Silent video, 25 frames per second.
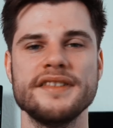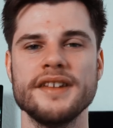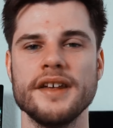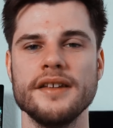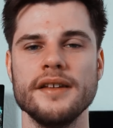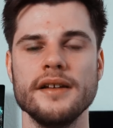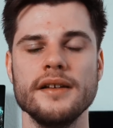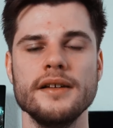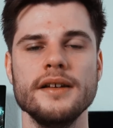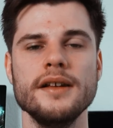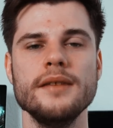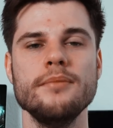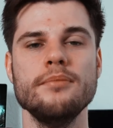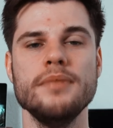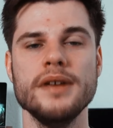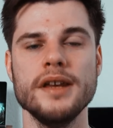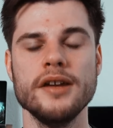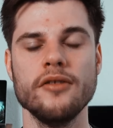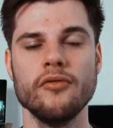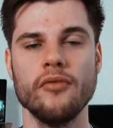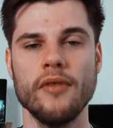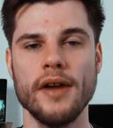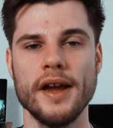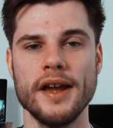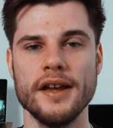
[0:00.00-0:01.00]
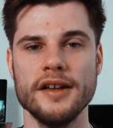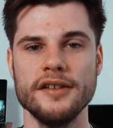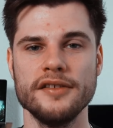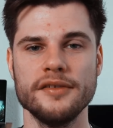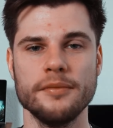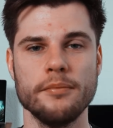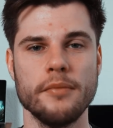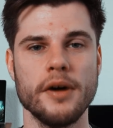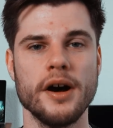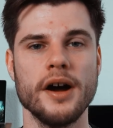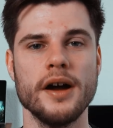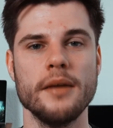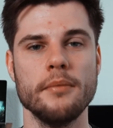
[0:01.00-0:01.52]
suddenly being raised
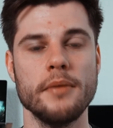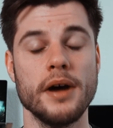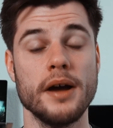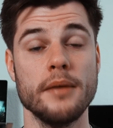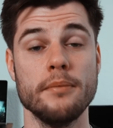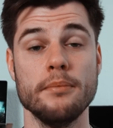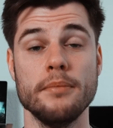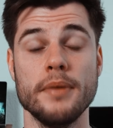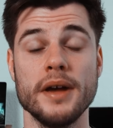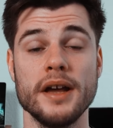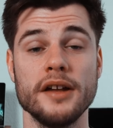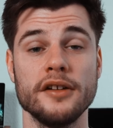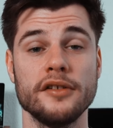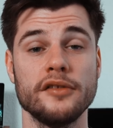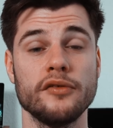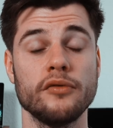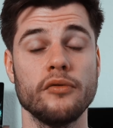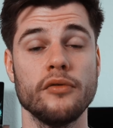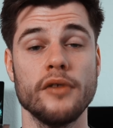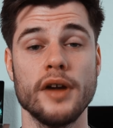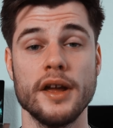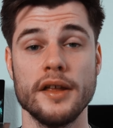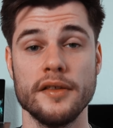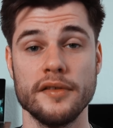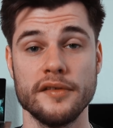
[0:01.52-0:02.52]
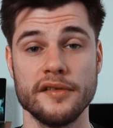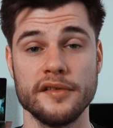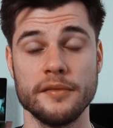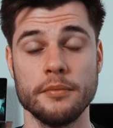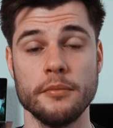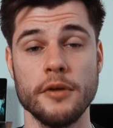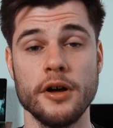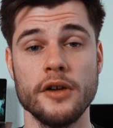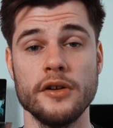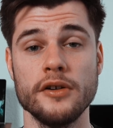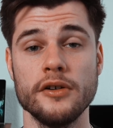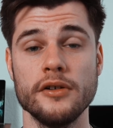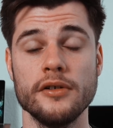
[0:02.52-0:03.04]
by my best friend's
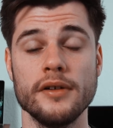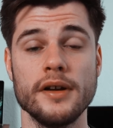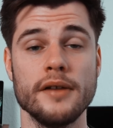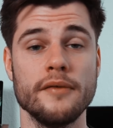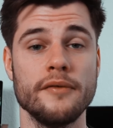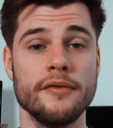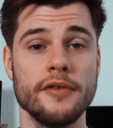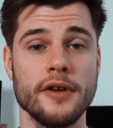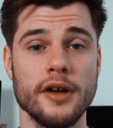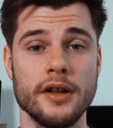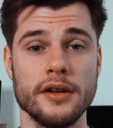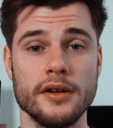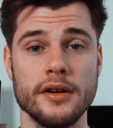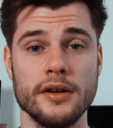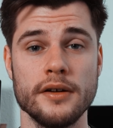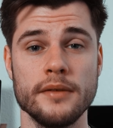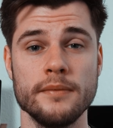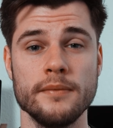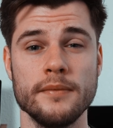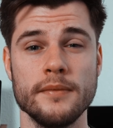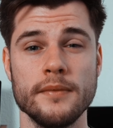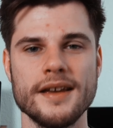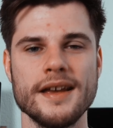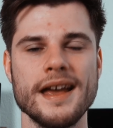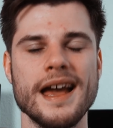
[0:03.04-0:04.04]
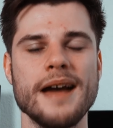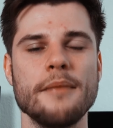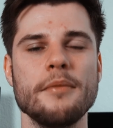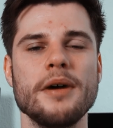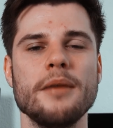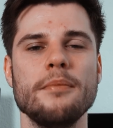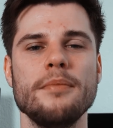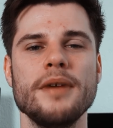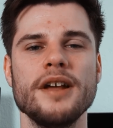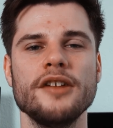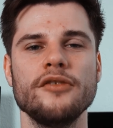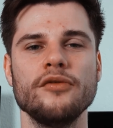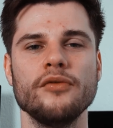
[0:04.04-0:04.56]
mother and father, and my
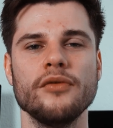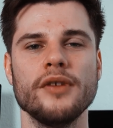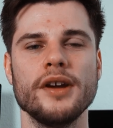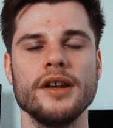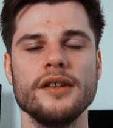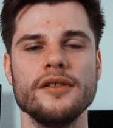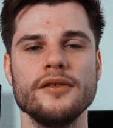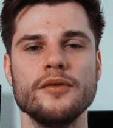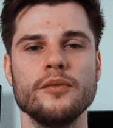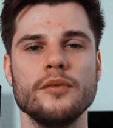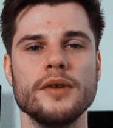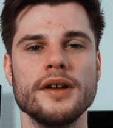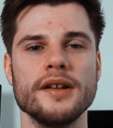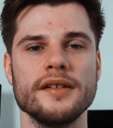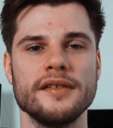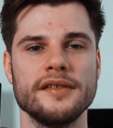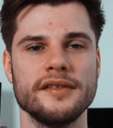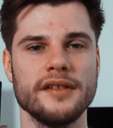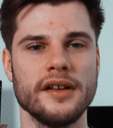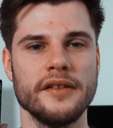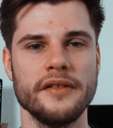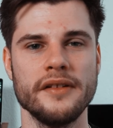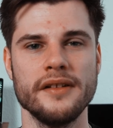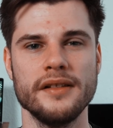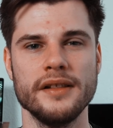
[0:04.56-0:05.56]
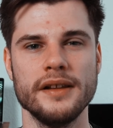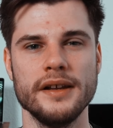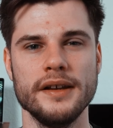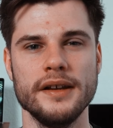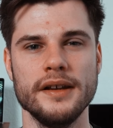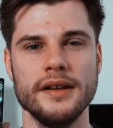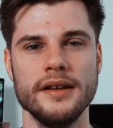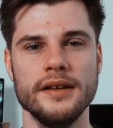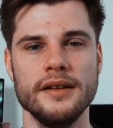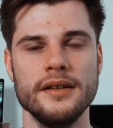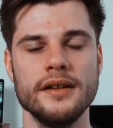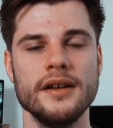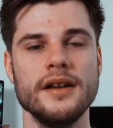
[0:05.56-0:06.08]
best friend was
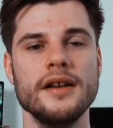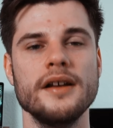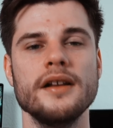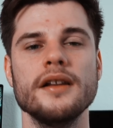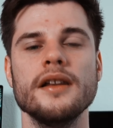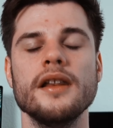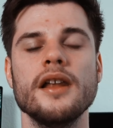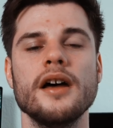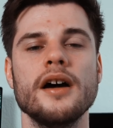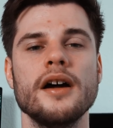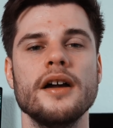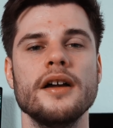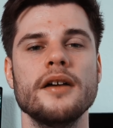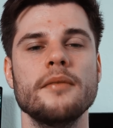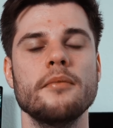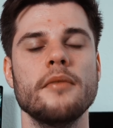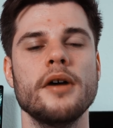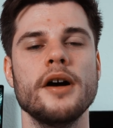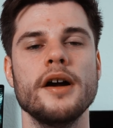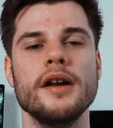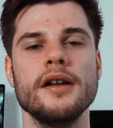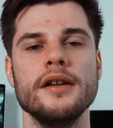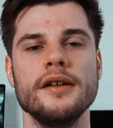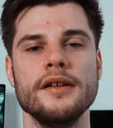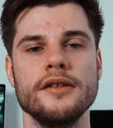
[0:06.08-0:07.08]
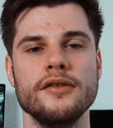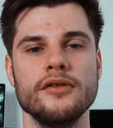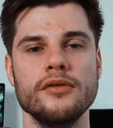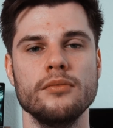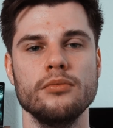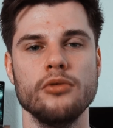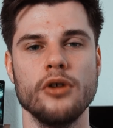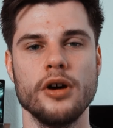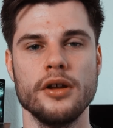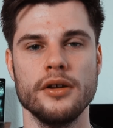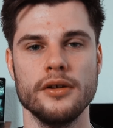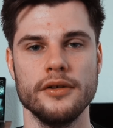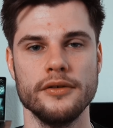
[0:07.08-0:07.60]
suddenly like my little
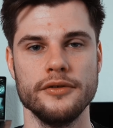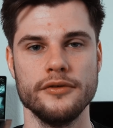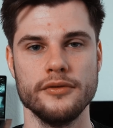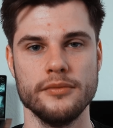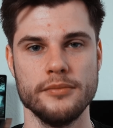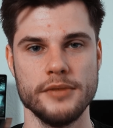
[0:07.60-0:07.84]
brother to